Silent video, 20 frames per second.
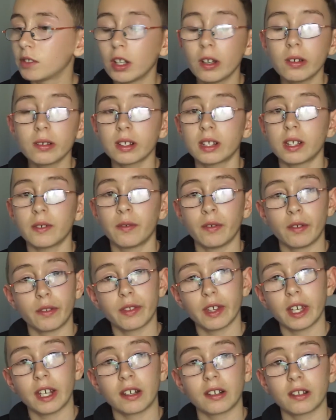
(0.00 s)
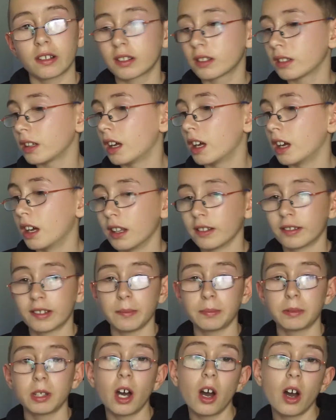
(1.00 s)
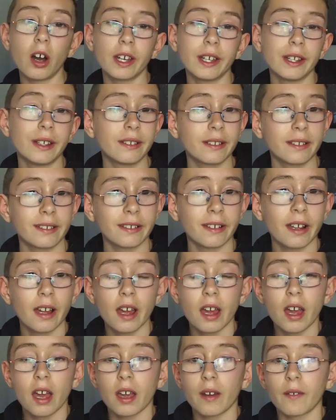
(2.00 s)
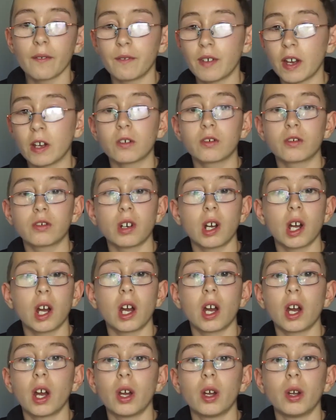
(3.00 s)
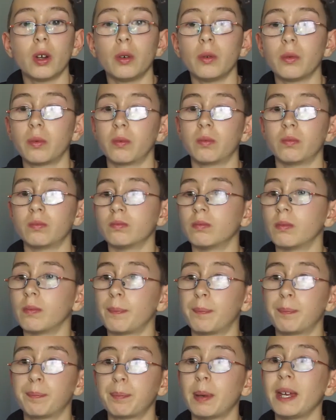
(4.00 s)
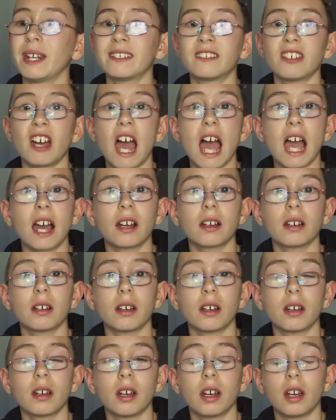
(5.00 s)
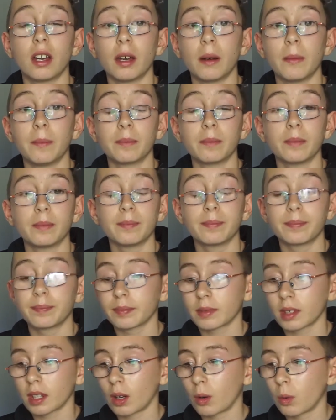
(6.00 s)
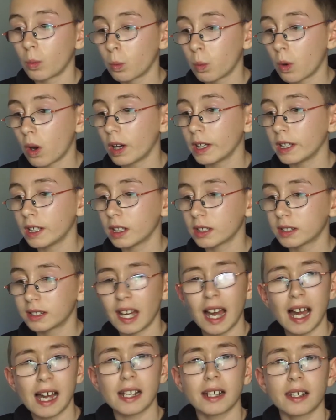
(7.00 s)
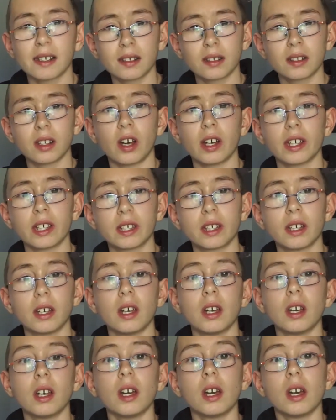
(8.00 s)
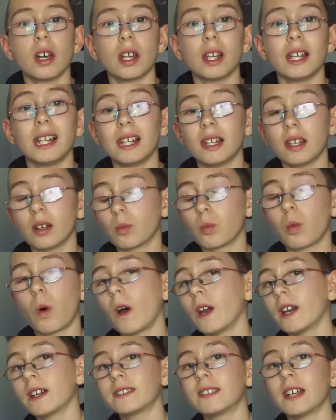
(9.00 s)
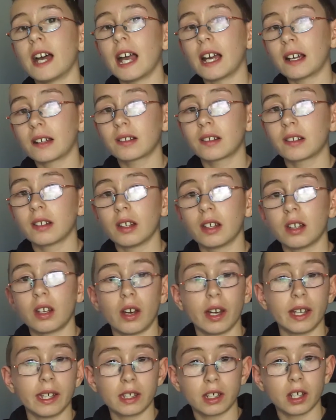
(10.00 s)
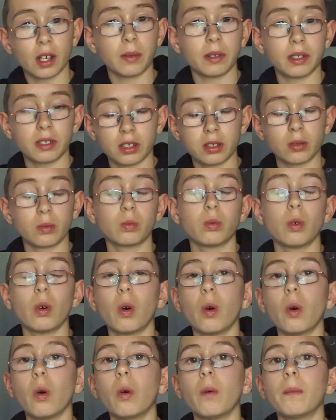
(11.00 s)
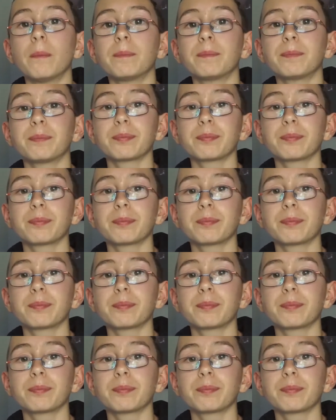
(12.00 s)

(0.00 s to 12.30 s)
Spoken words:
loads of different things, zip ties, Velcro, pin tack, wire tack, like wire tacks that like go into the wall,